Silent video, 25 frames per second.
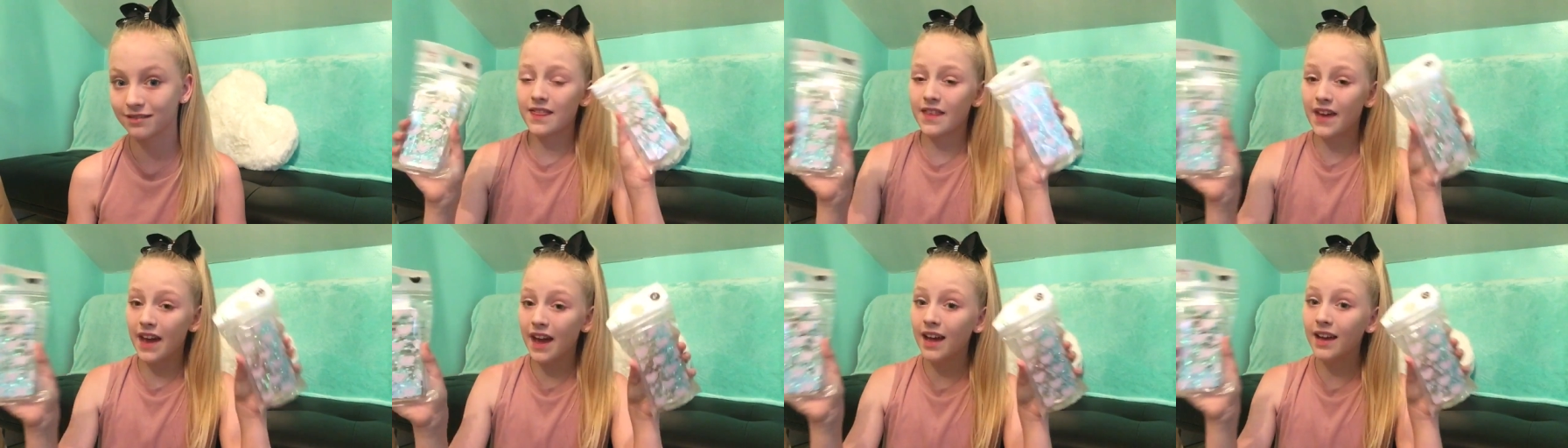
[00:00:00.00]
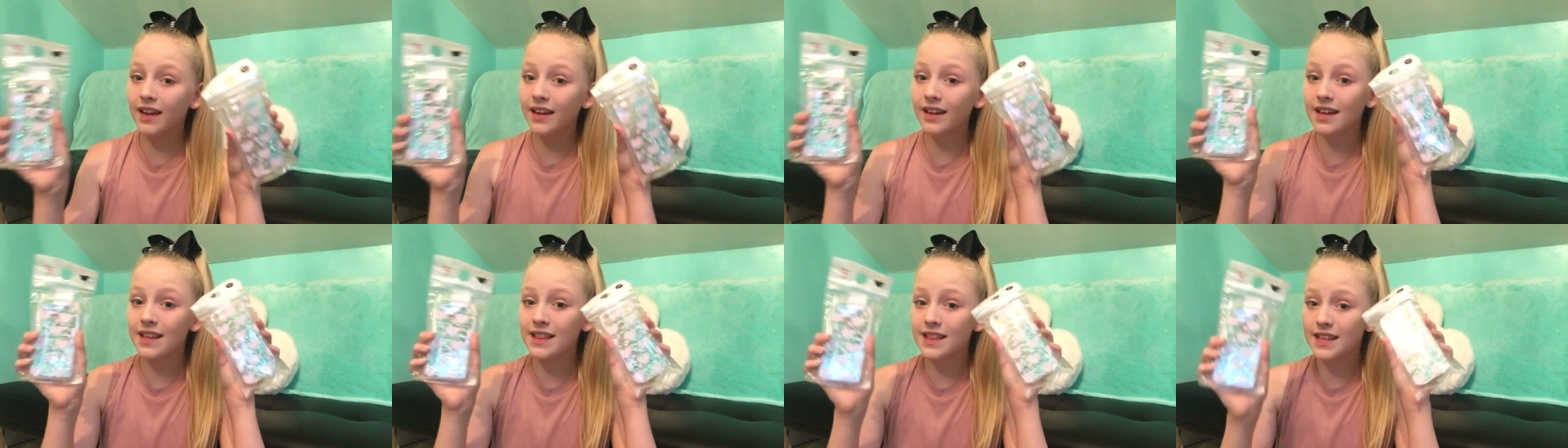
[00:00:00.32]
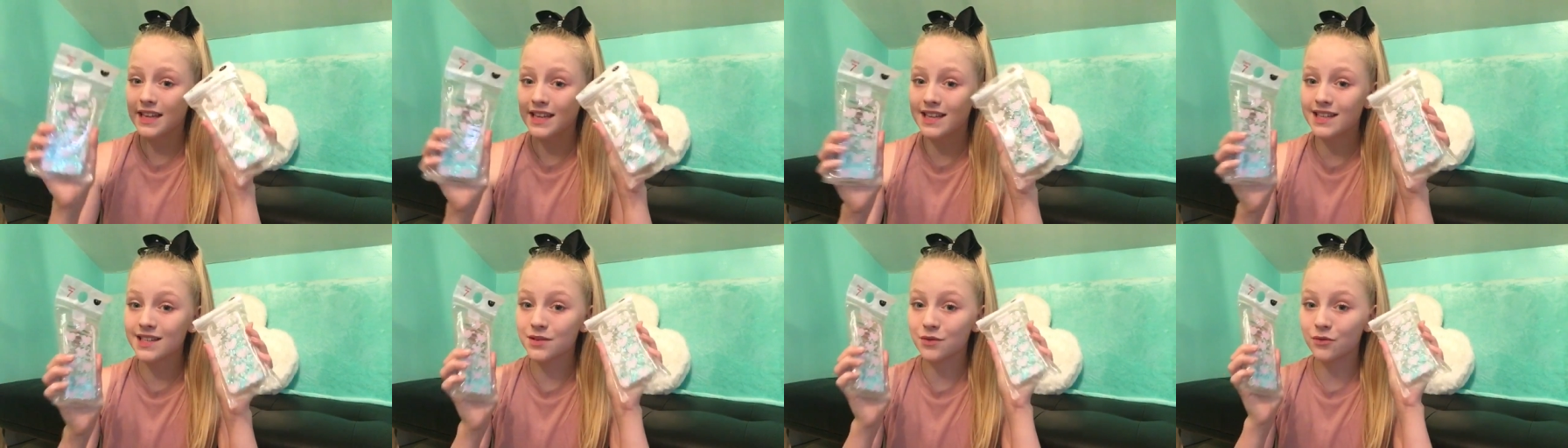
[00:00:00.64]
Then
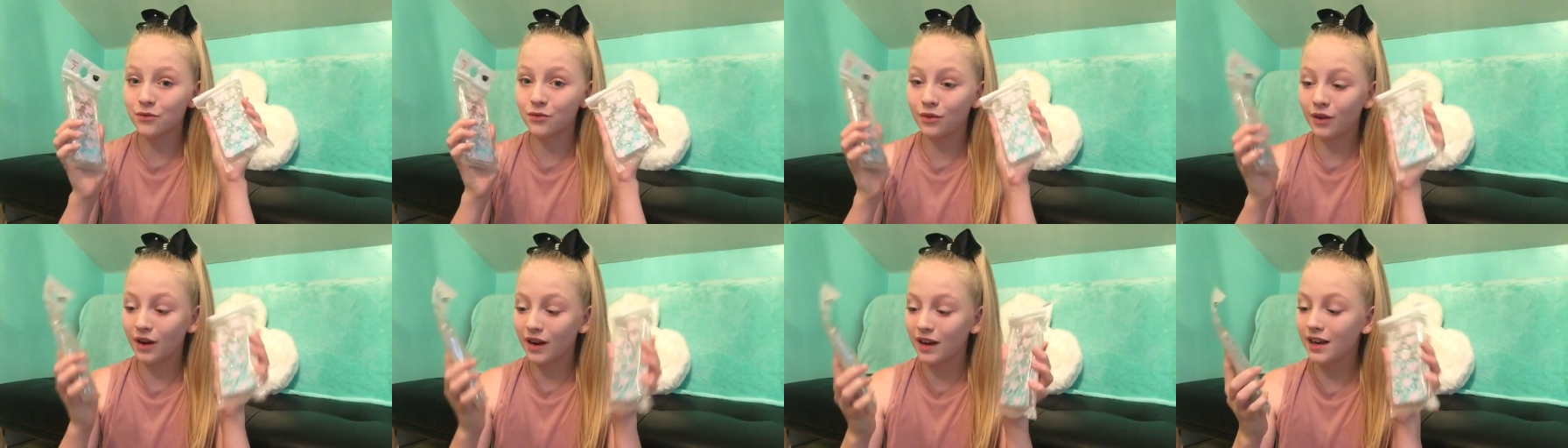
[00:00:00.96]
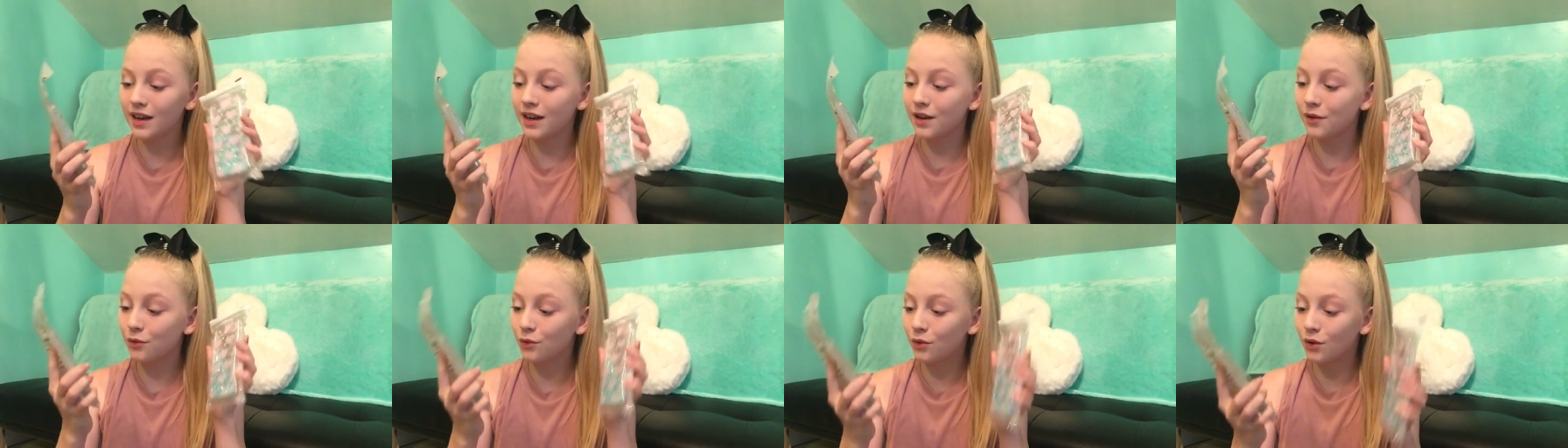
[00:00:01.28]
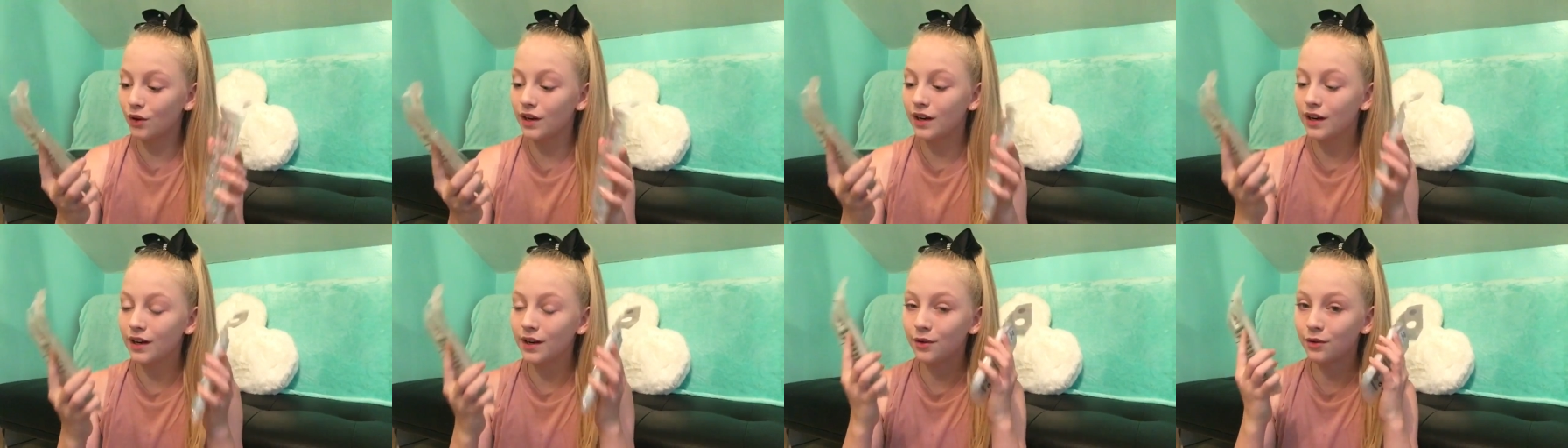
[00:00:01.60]
these really,
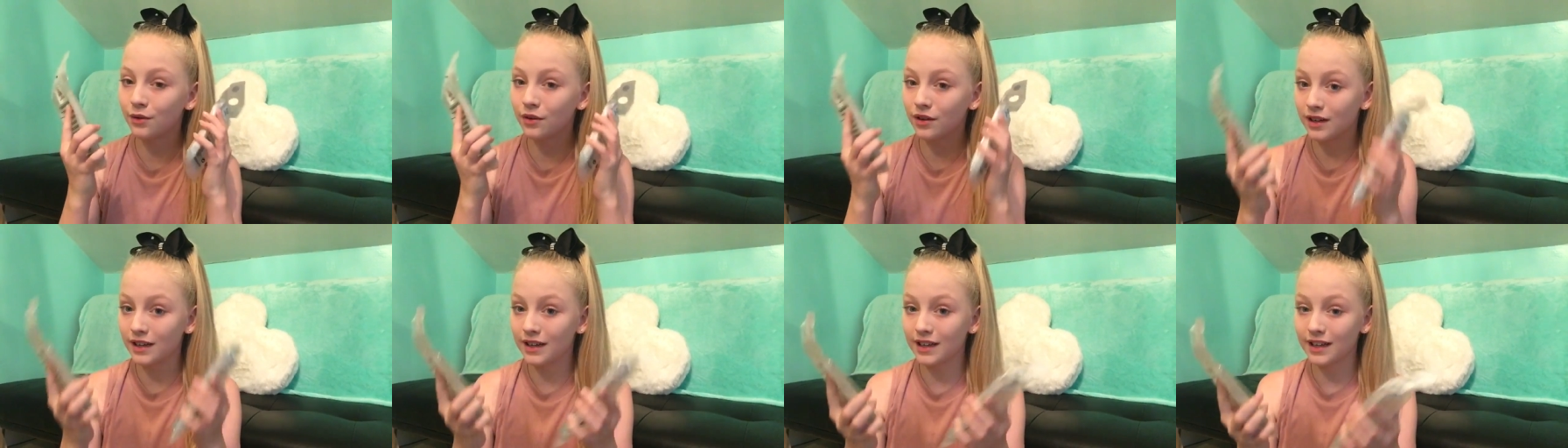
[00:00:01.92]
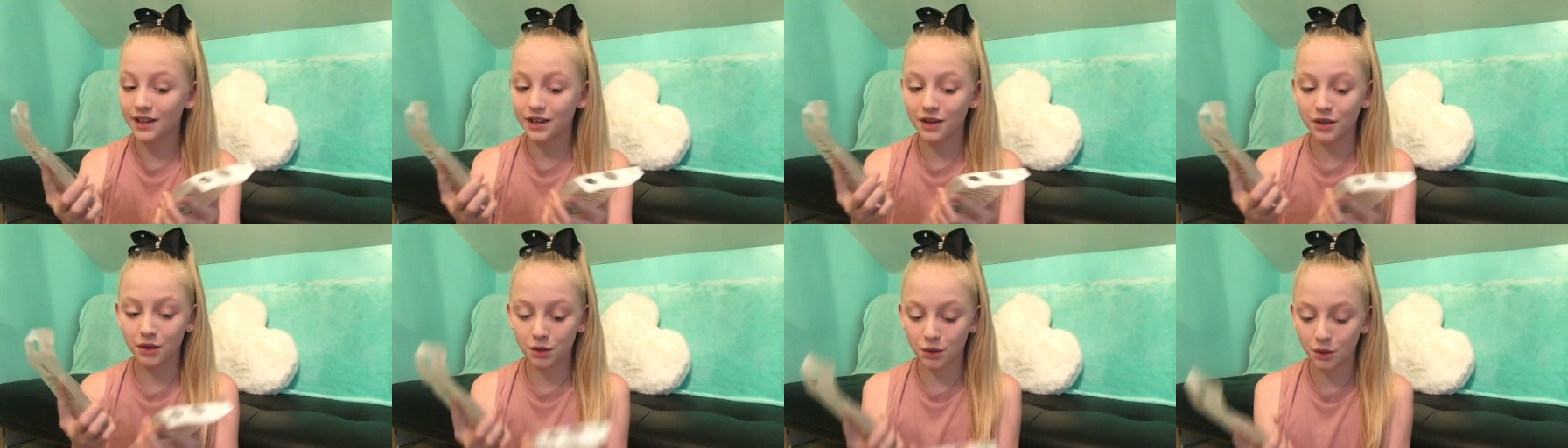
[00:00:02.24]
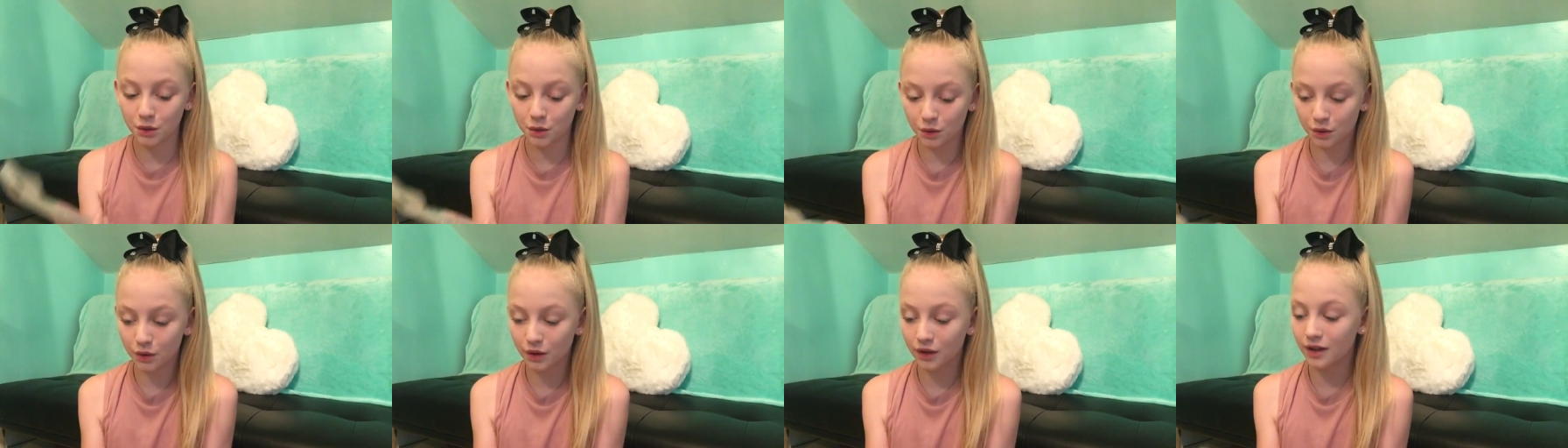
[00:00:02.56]
really, really
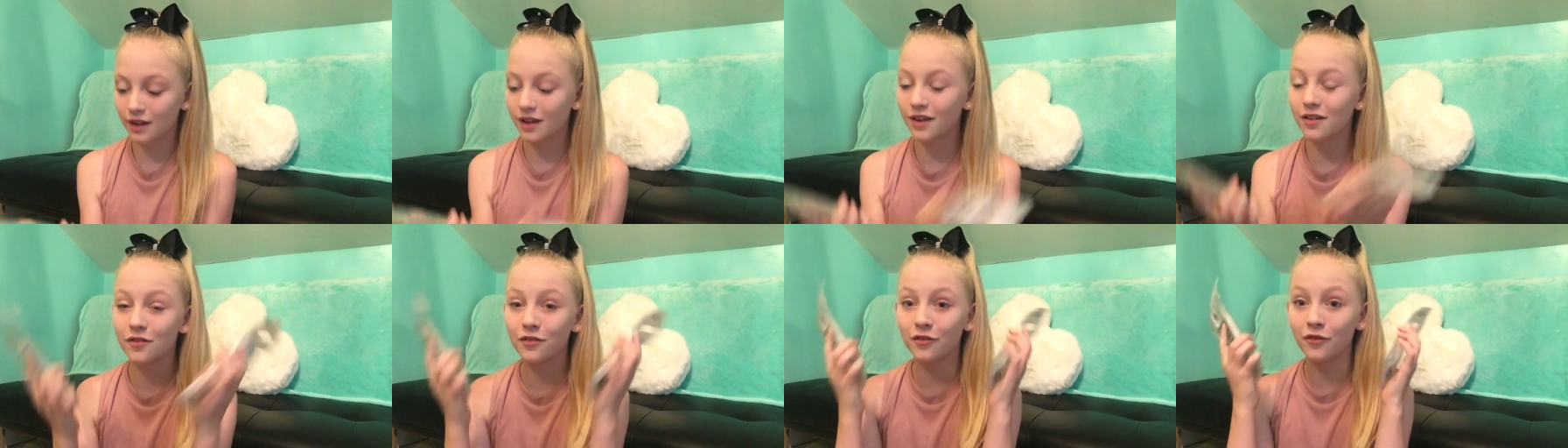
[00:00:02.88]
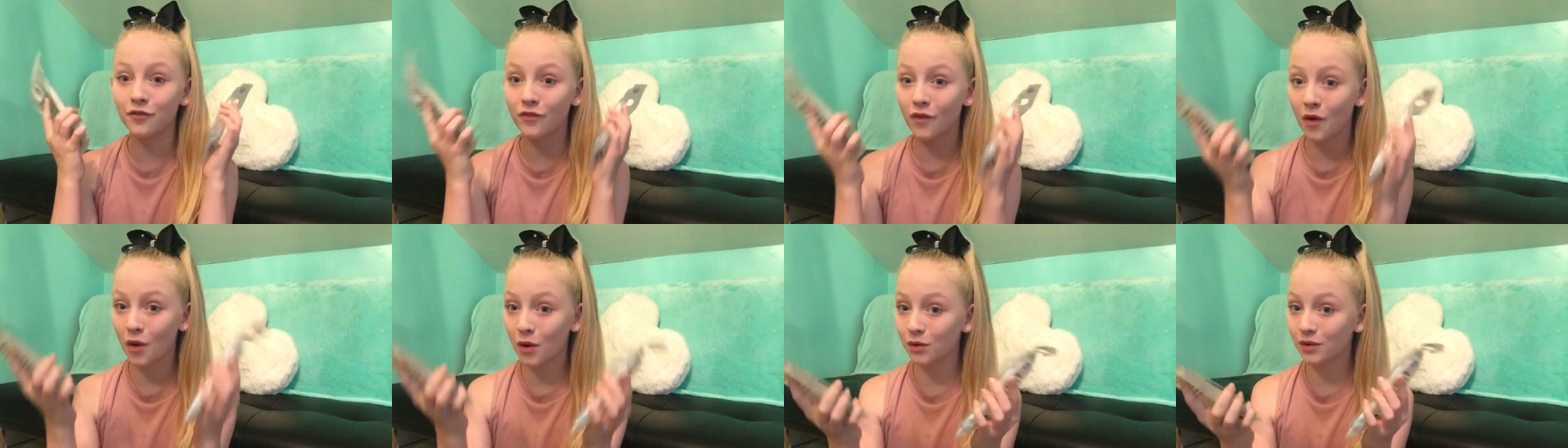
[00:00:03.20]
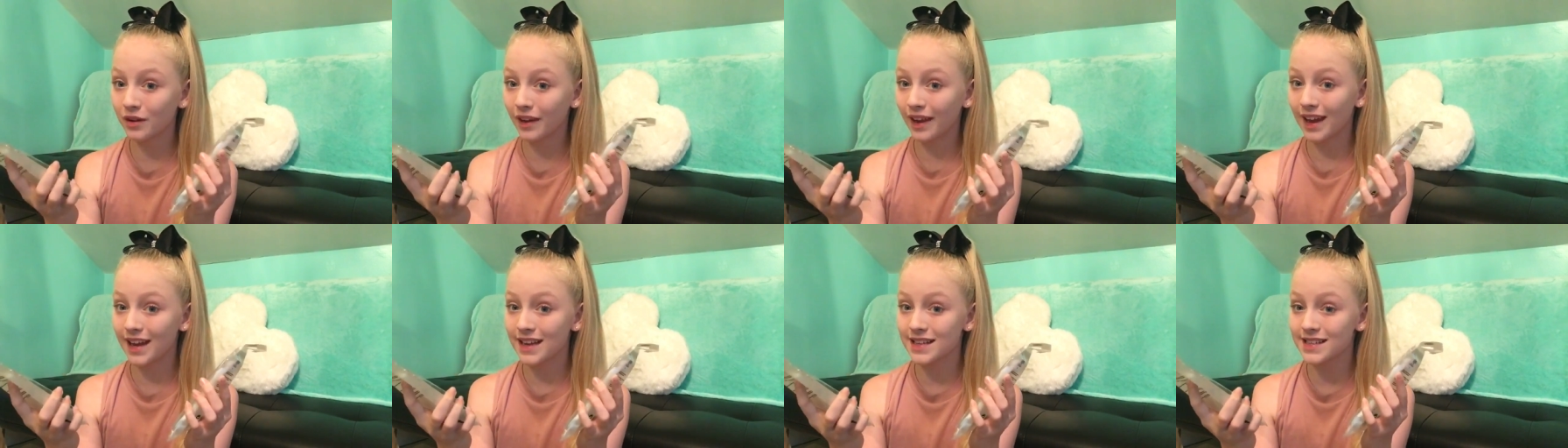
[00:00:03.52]
cool
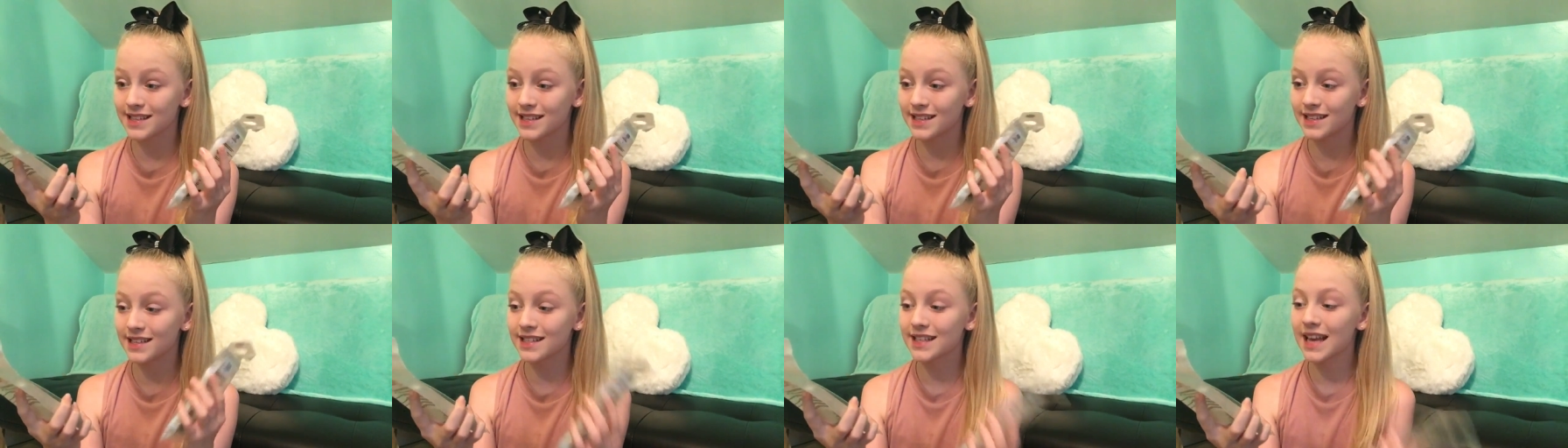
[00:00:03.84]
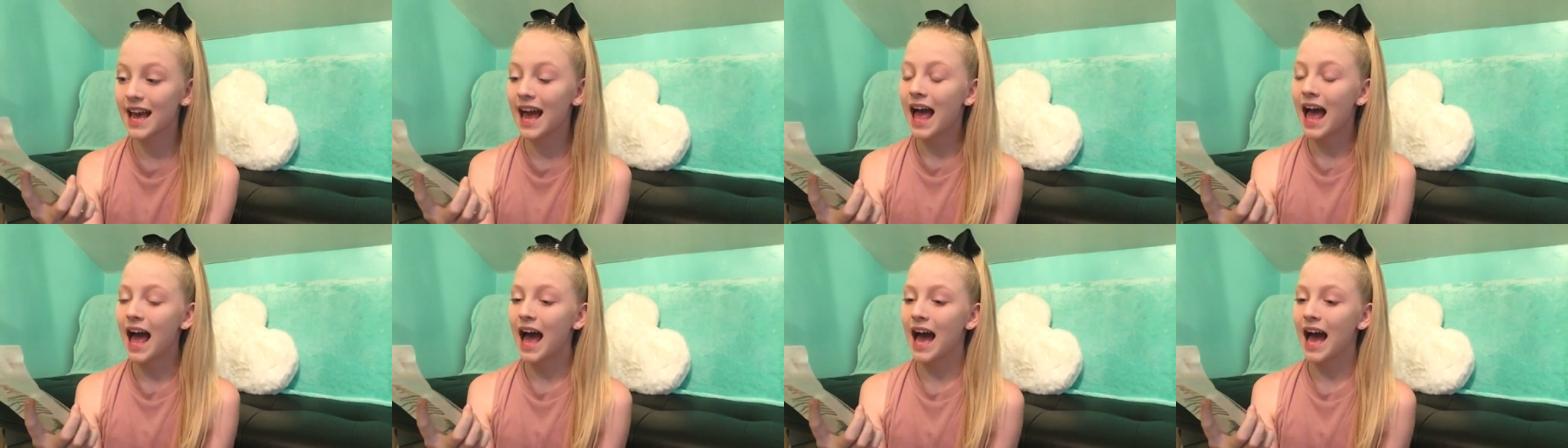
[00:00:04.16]
phone cases,